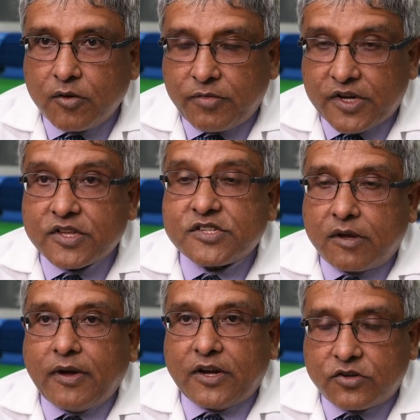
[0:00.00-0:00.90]

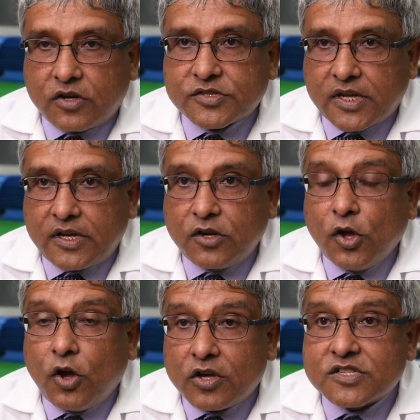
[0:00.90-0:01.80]
potassium hydroxide,
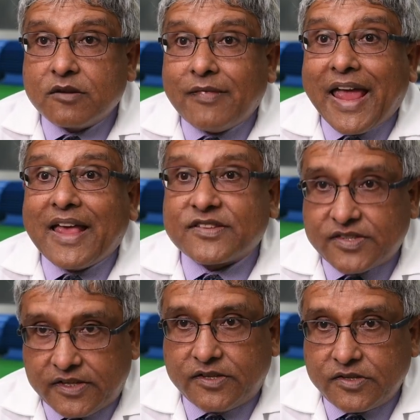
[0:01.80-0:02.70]
or some
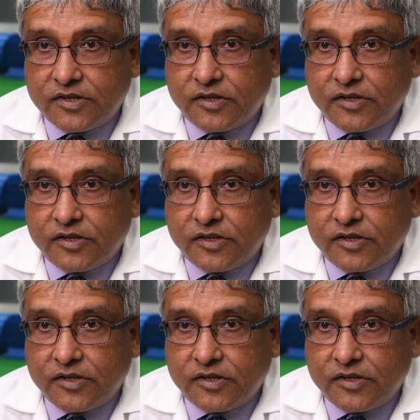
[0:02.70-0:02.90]
acid